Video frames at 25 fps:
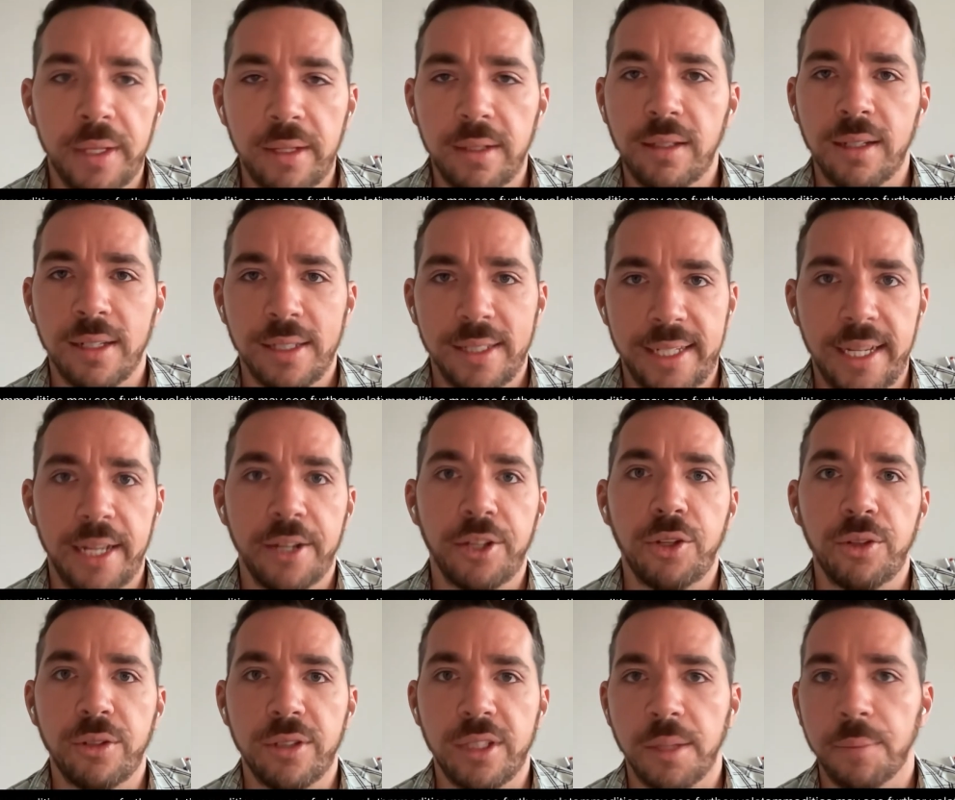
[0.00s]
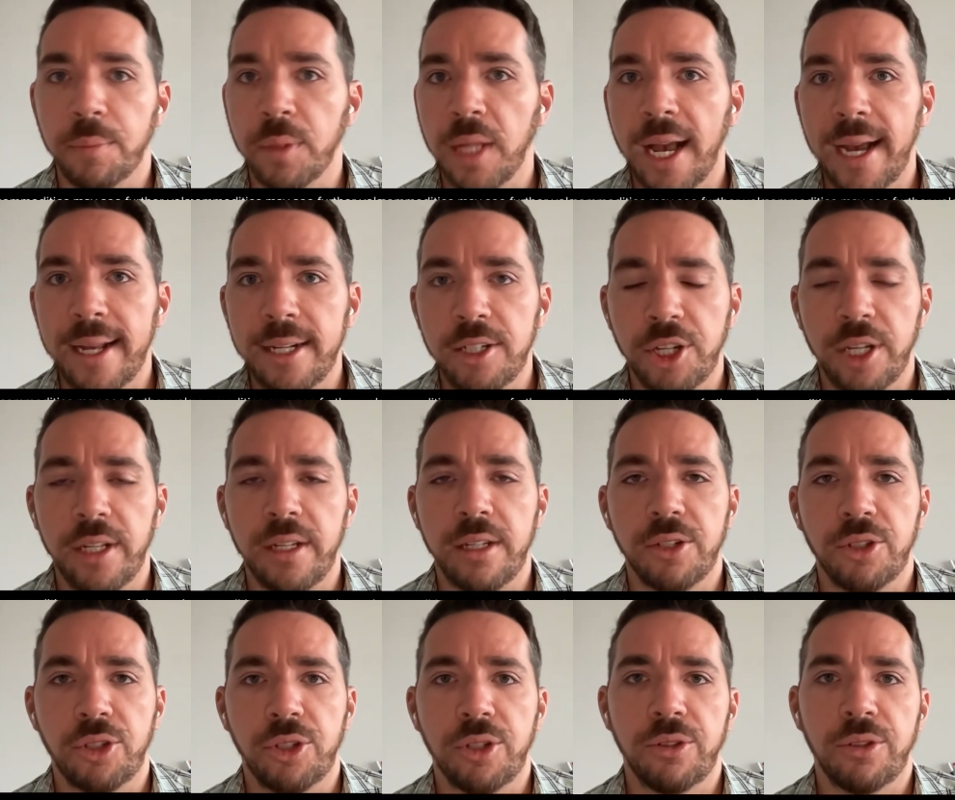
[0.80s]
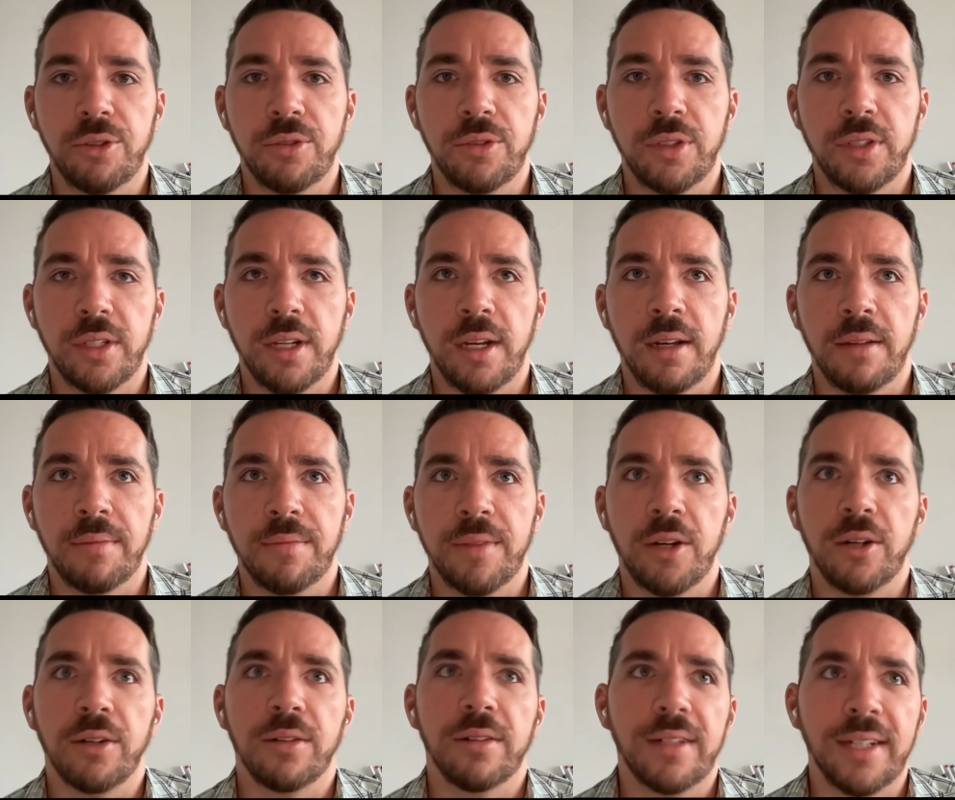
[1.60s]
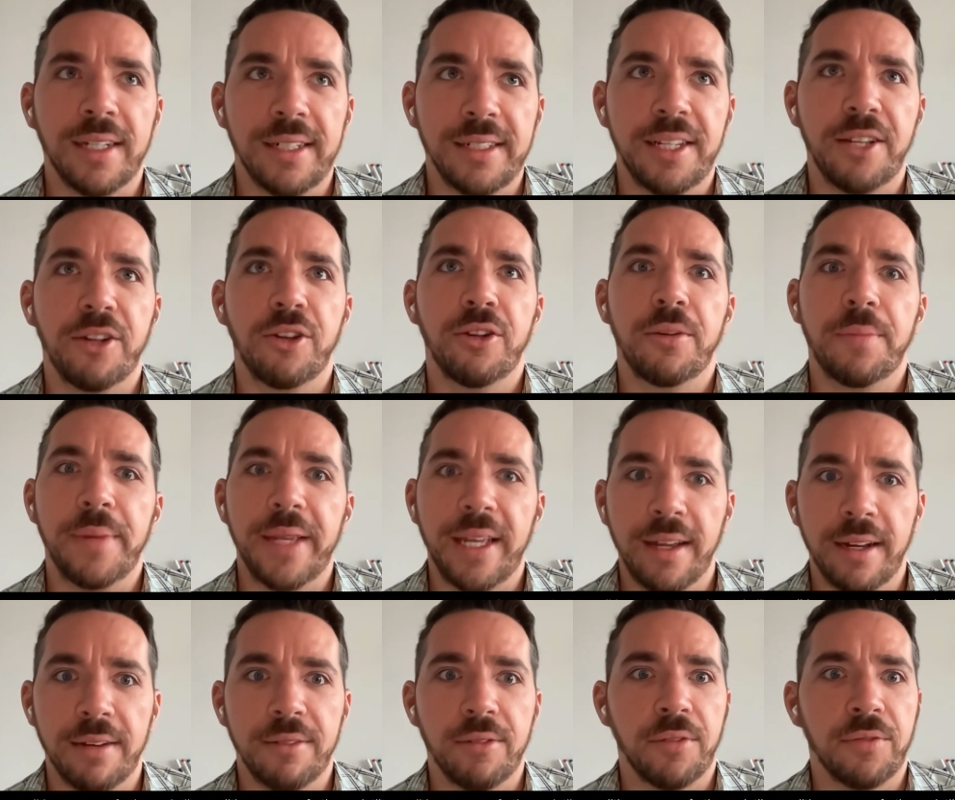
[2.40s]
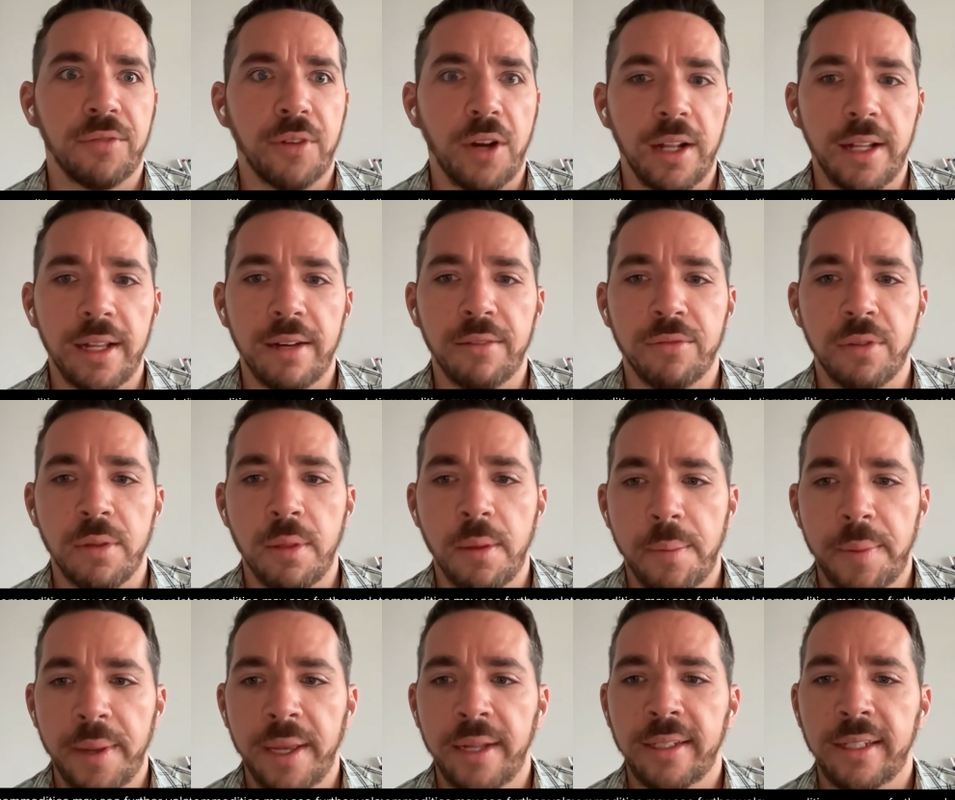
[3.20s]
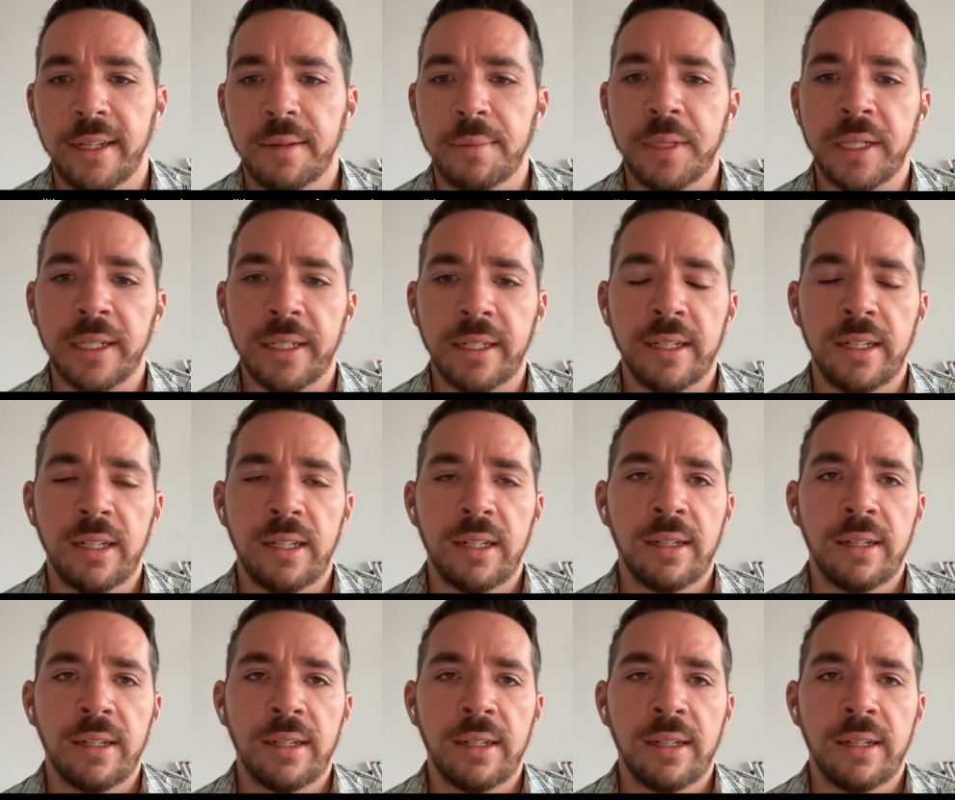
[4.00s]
continued supply chain issues that continue to be kind of a fallout from the pandemic,